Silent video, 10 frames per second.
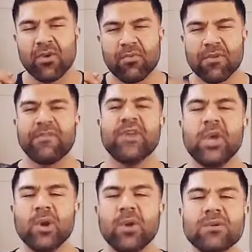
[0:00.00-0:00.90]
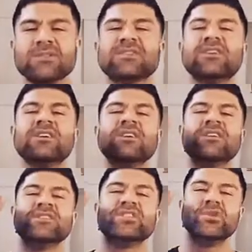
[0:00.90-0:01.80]
Refuse
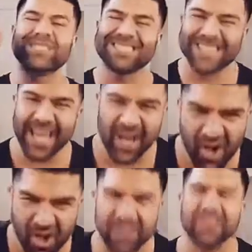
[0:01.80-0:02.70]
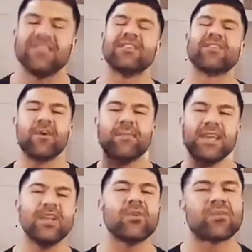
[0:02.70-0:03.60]
to settle for a
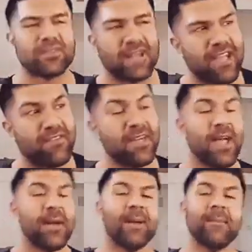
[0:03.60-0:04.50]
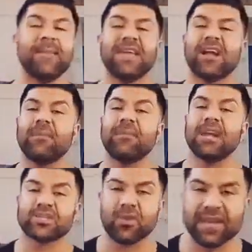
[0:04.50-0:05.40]
mediocre life. Become
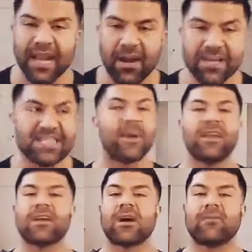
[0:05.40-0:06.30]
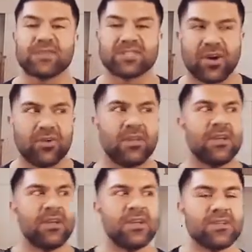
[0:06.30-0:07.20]
extraordinary, step out of your comfort
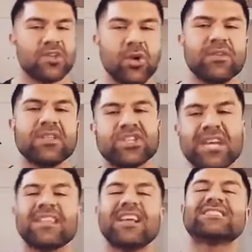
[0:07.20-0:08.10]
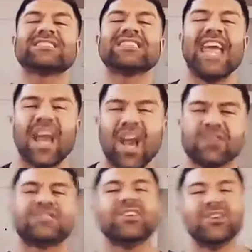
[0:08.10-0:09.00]
zone. Do the shit that
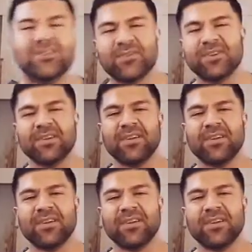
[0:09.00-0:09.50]
scares you.